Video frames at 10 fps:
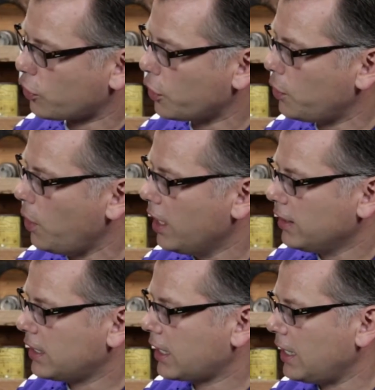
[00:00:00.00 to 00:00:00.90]
through
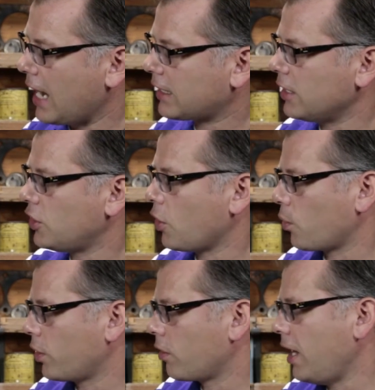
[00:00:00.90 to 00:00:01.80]
to connect it to your
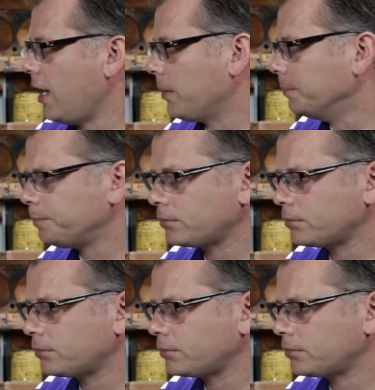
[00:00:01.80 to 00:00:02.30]
rear end.